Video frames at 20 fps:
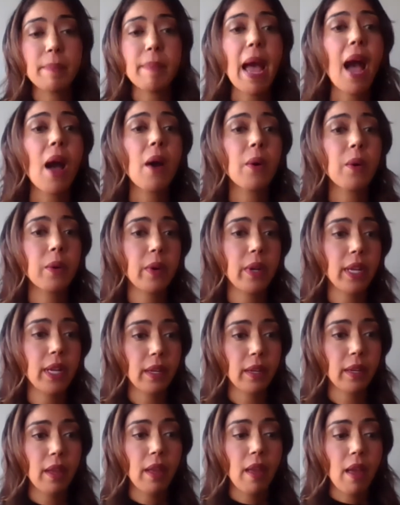
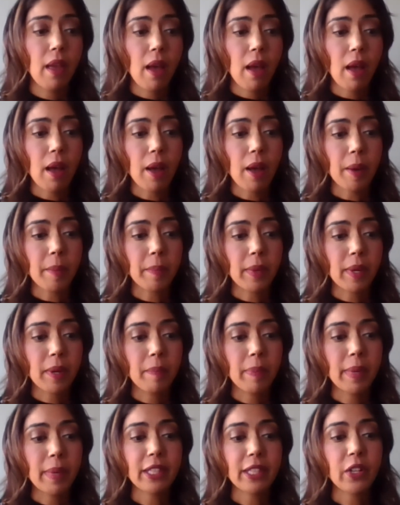empowering,
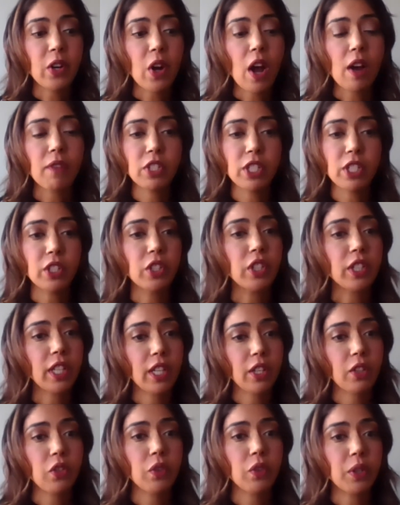but they're often
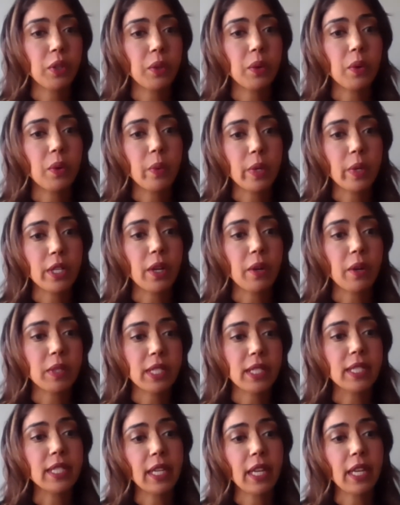looking through windows
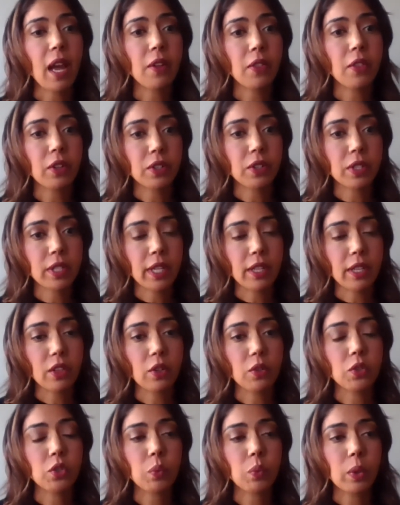and seeing others in
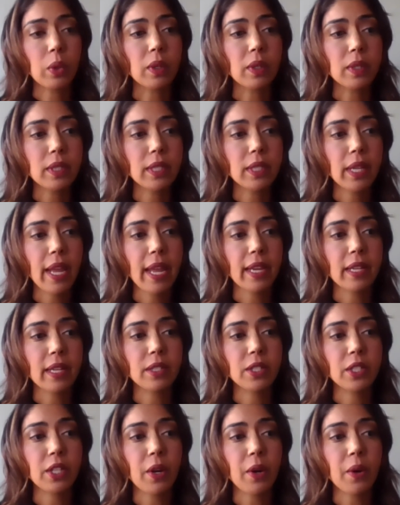those roles.
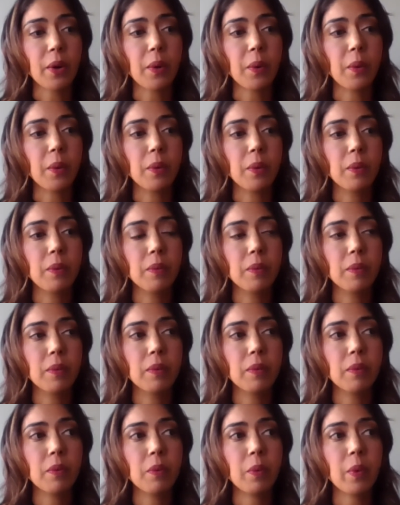And so
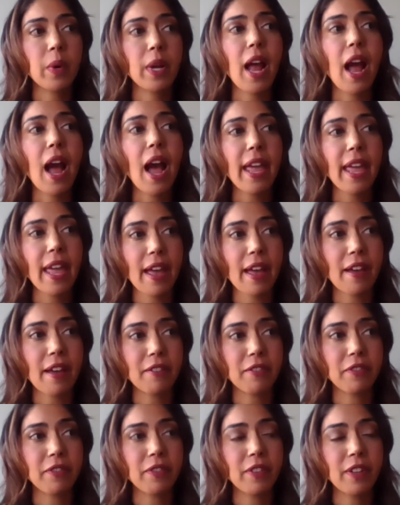what I
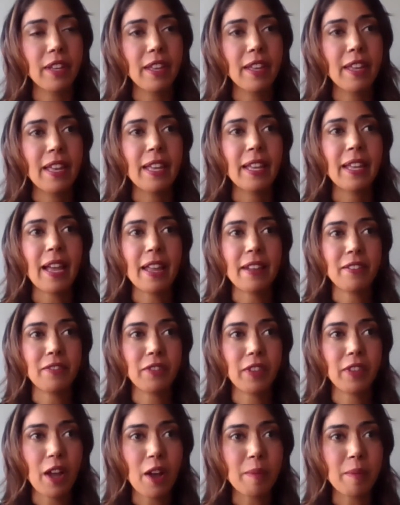have kind
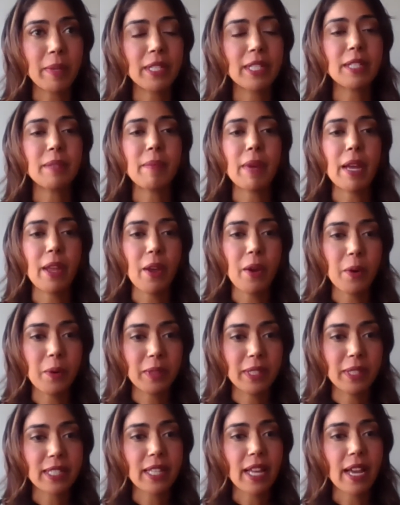of come into my
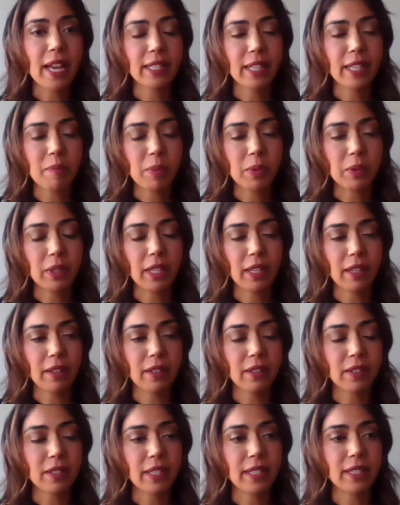own these last couple of
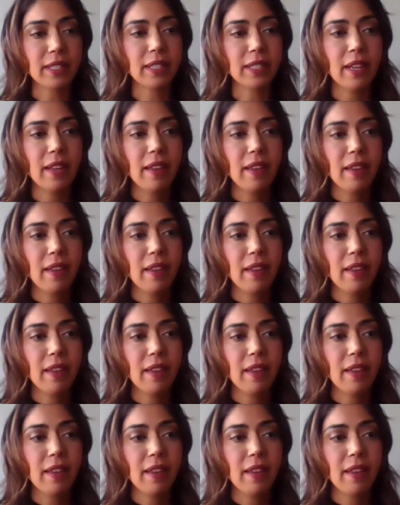years is